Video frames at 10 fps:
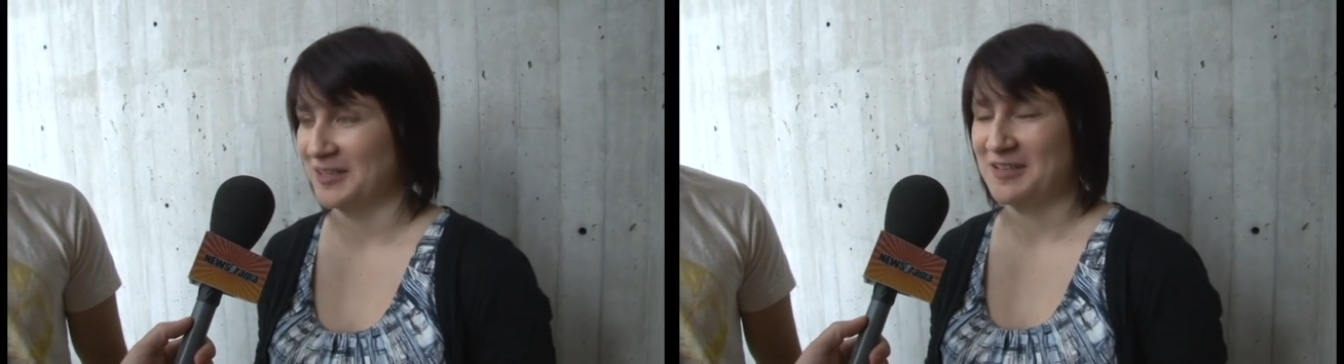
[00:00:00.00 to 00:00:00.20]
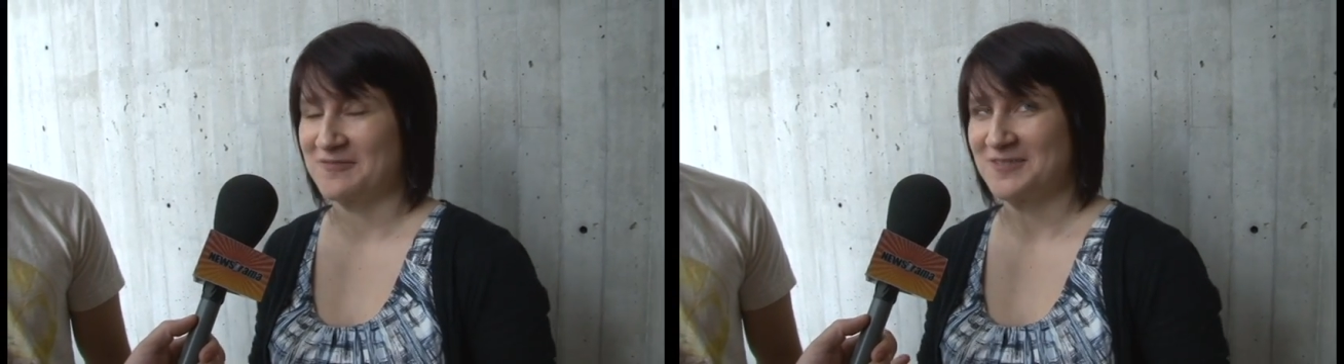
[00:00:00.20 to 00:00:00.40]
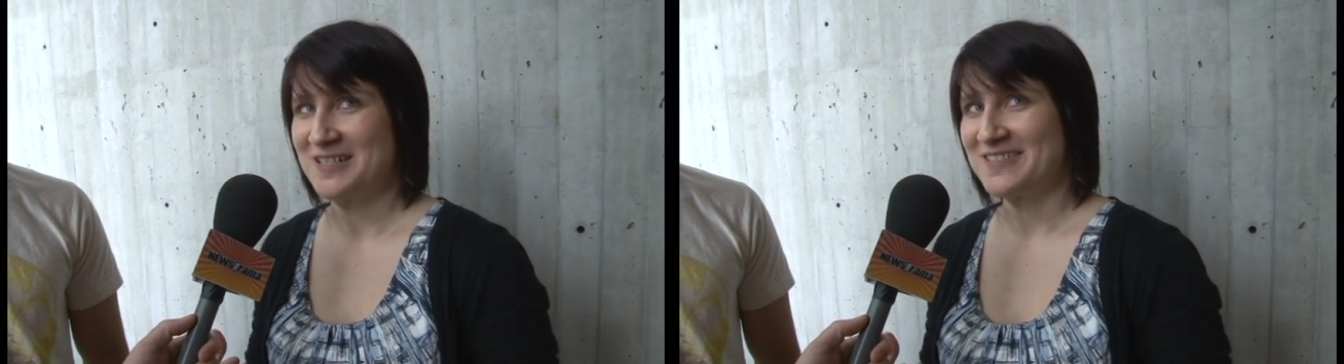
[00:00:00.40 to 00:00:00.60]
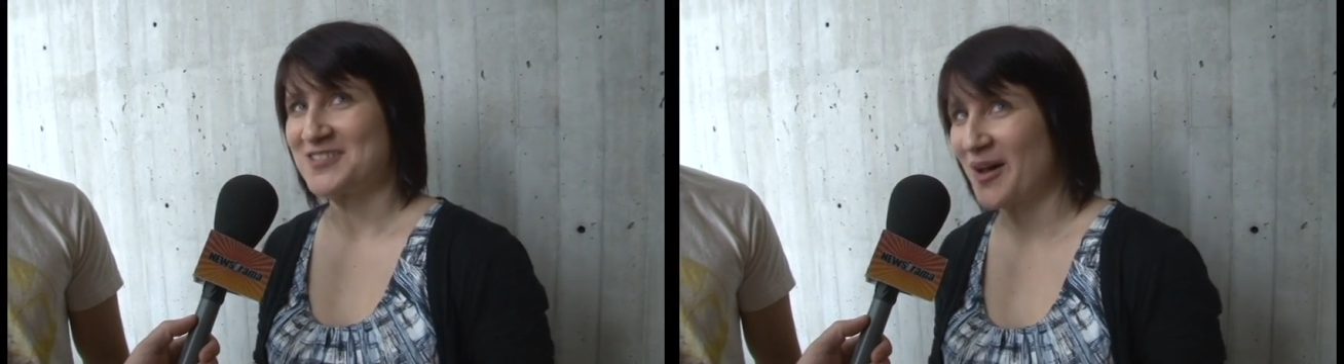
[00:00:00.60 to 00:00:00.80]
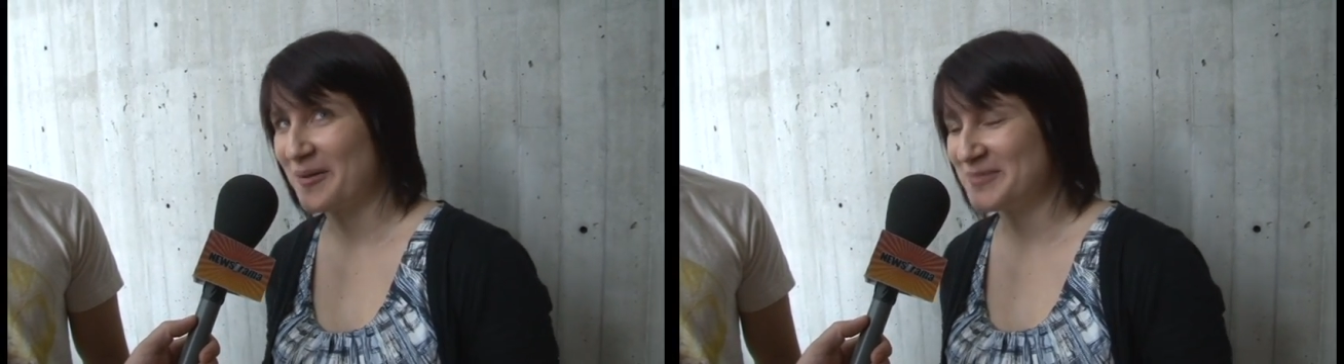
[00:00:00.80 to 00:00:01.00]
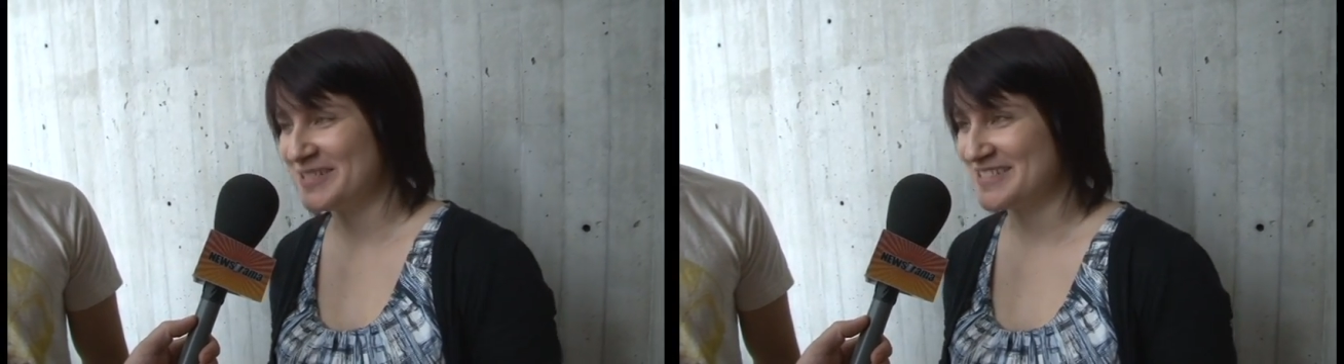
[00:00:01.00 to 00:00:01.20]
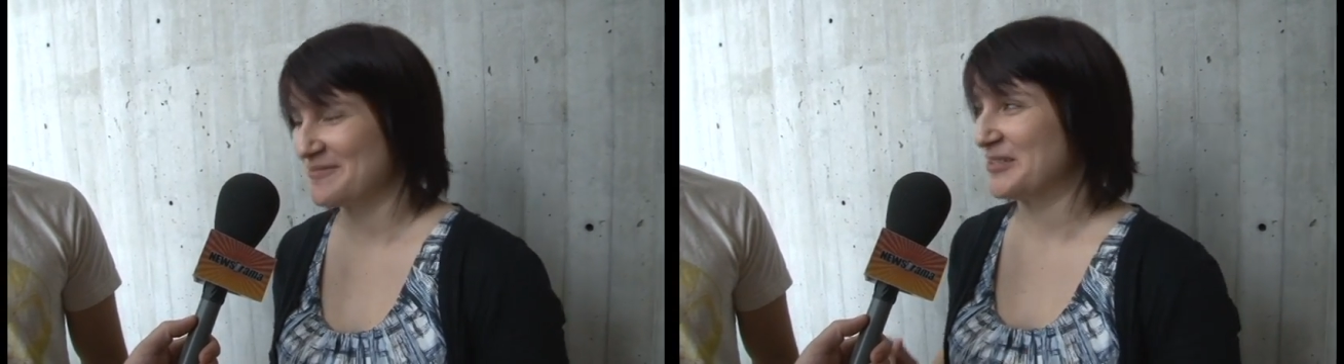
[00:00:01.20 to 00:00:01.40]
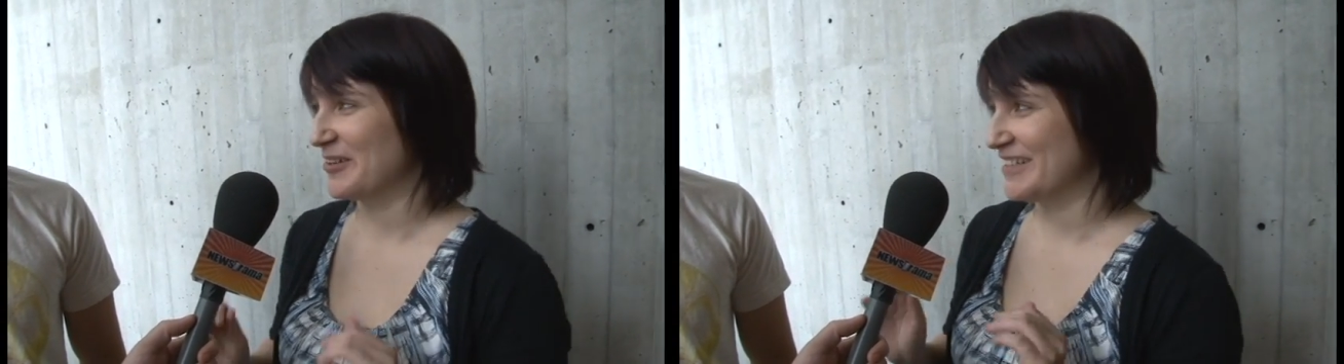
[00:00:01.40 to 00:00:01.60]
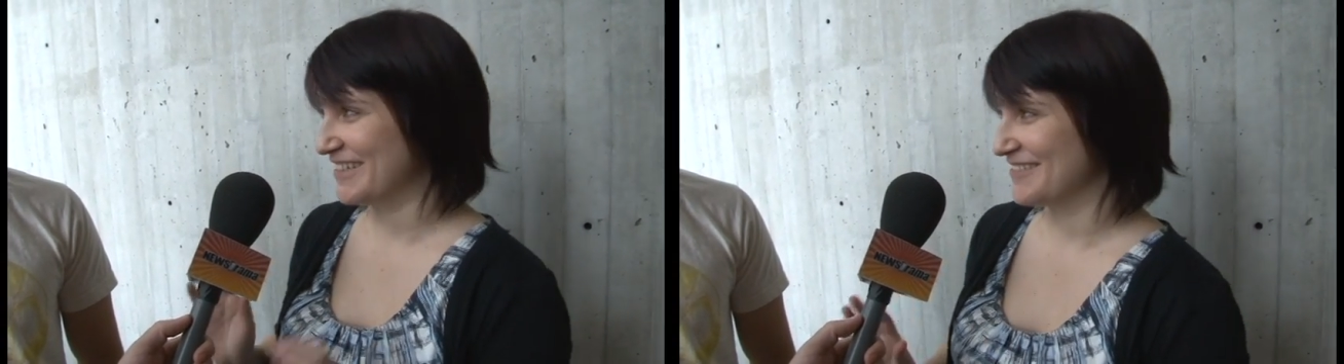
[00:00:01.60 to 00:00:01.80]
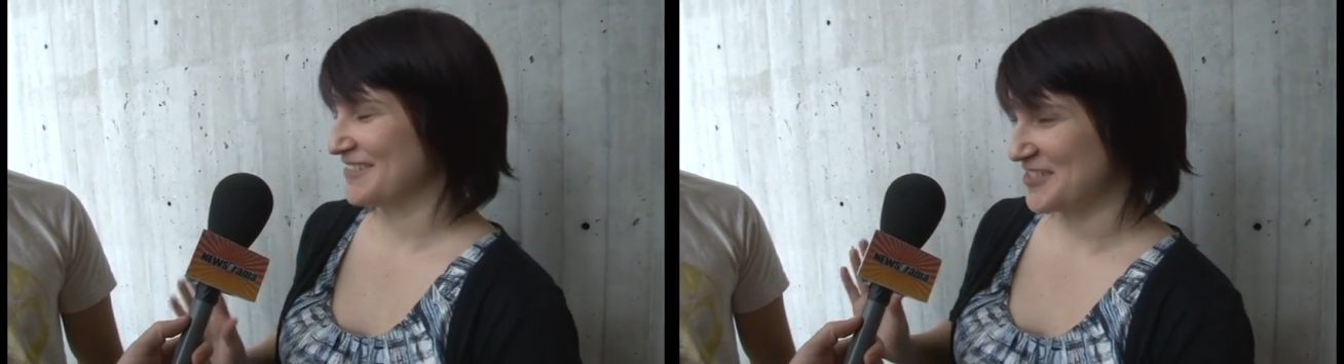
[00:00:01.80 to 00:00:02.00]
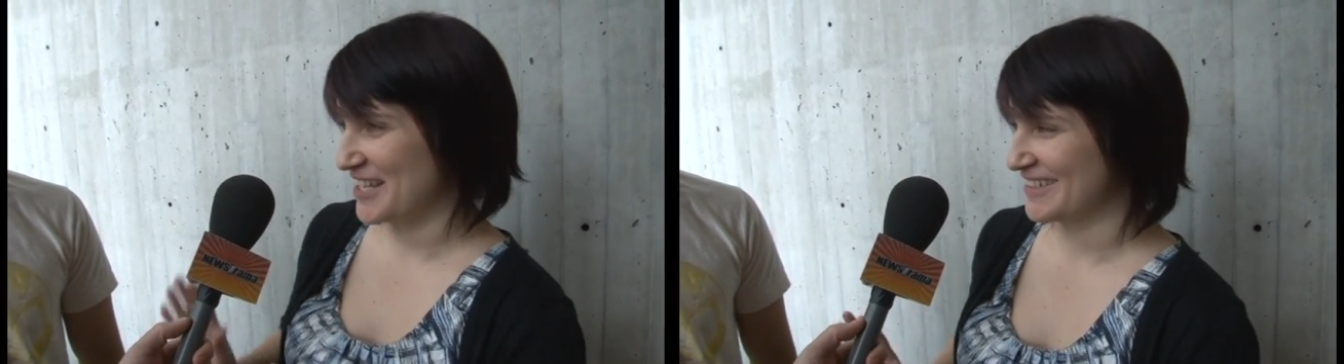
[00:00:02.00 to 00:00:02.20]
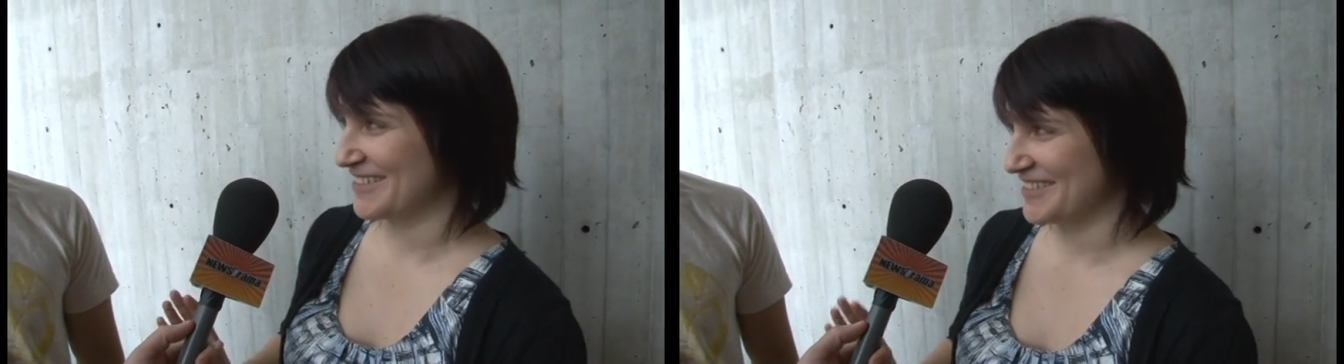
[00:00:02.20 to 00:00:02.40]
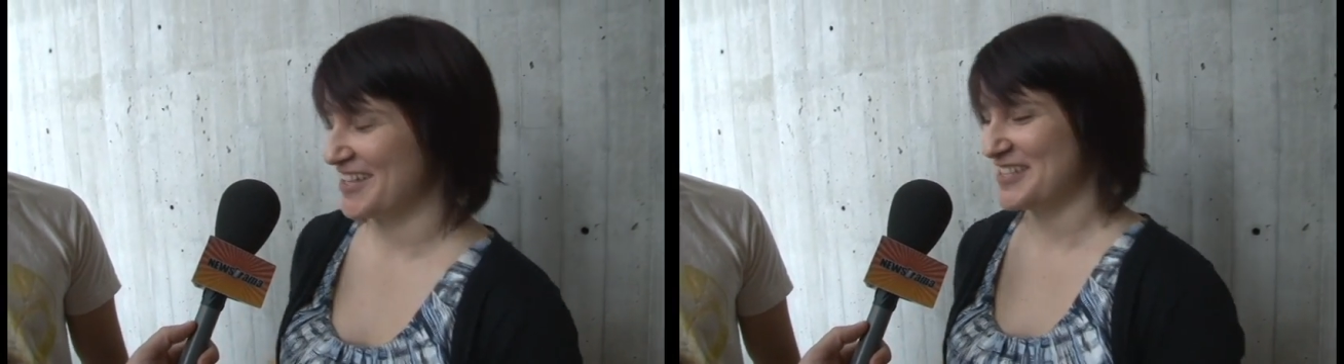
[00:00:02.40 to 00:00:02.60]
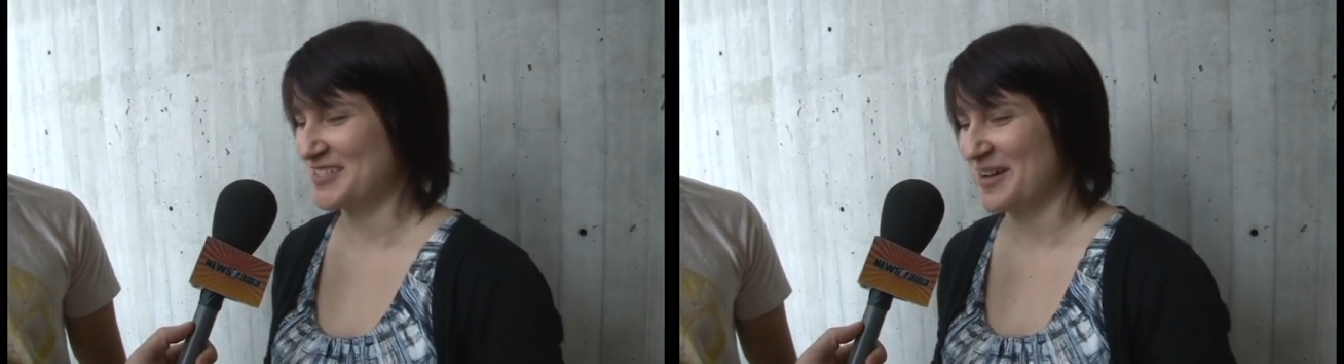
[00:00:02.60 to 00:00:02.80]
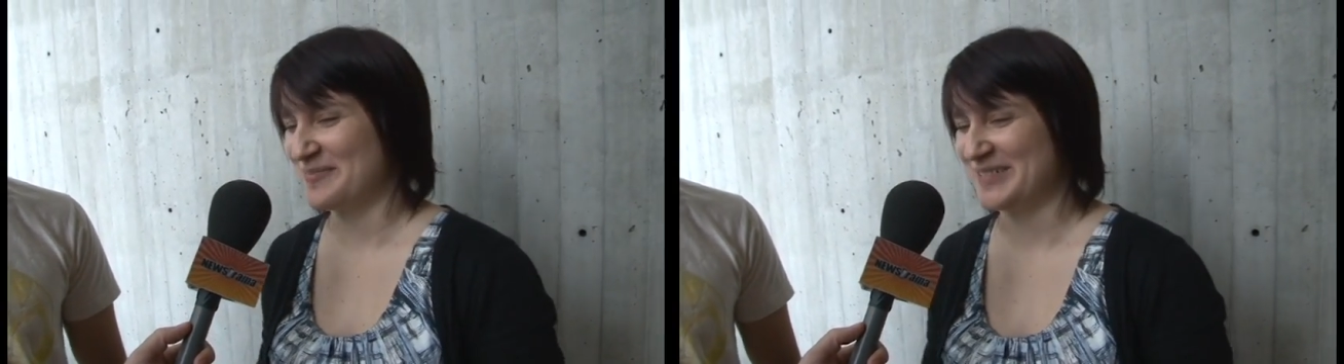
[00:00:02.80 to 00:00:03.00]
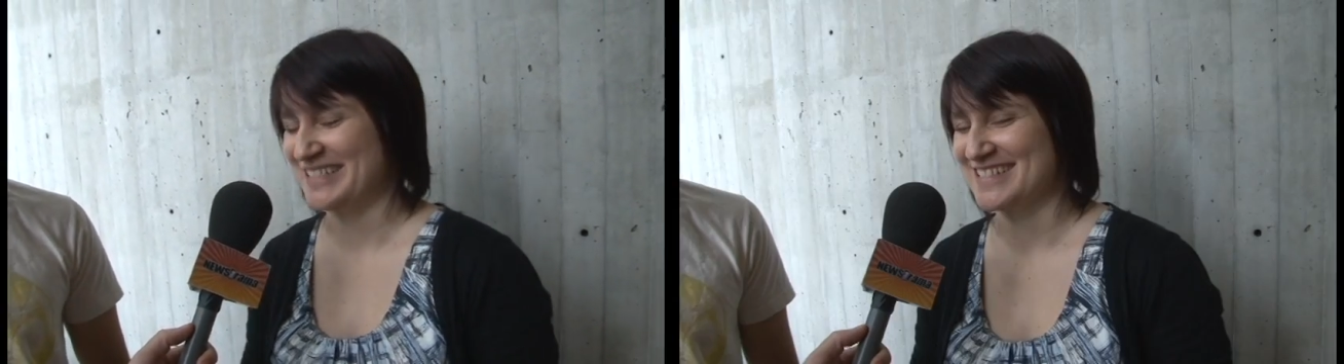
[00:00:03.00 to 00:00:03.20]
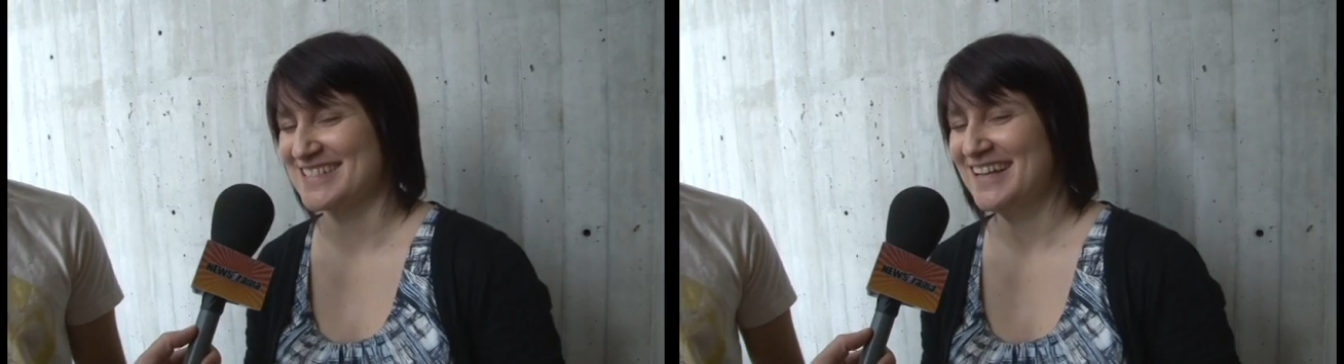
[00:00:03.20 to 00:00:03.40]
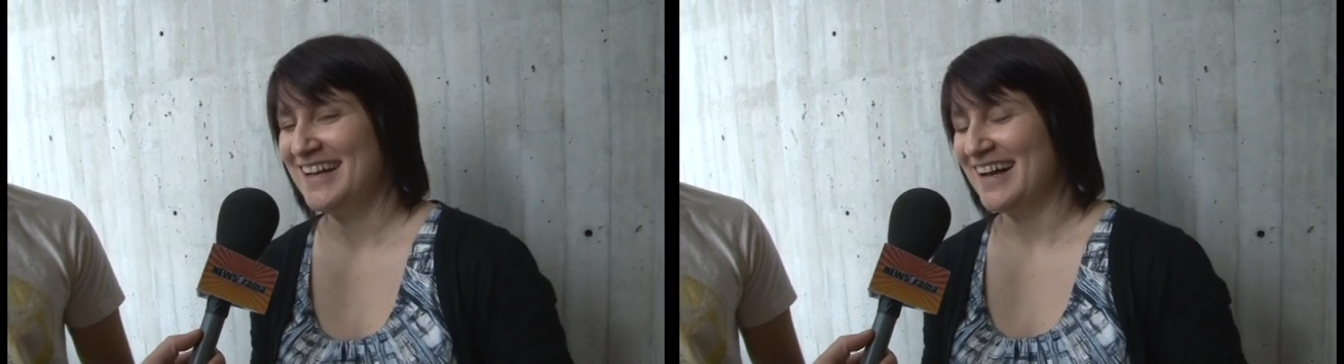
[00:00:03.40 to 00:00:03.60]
I love zombies, even though I know they're technically not zombies.